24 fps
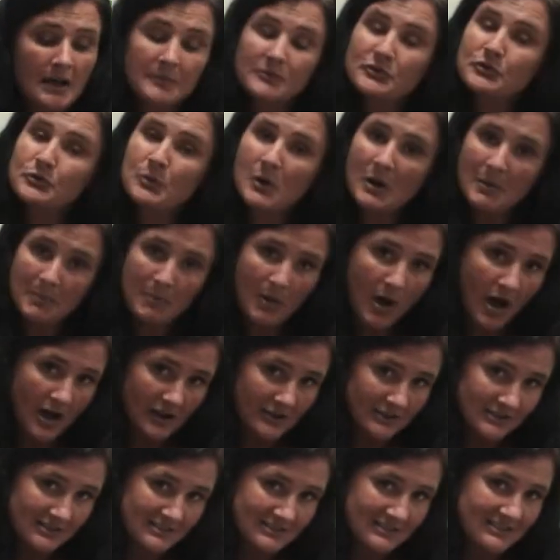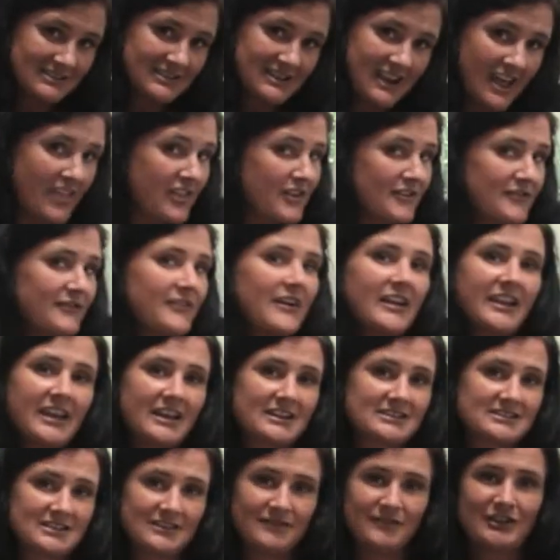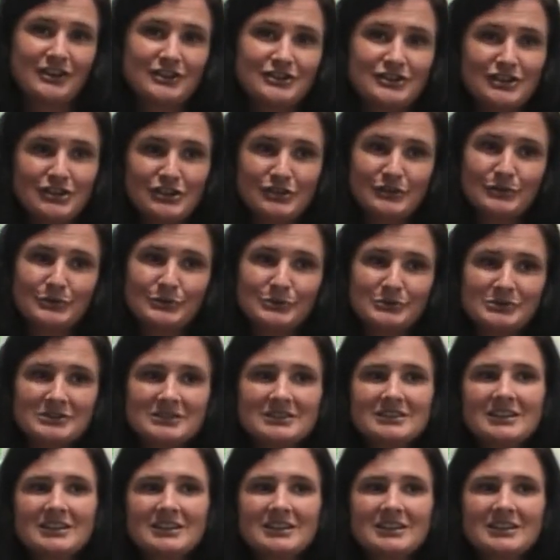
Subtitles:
Squirt bottles is another fun activity to use.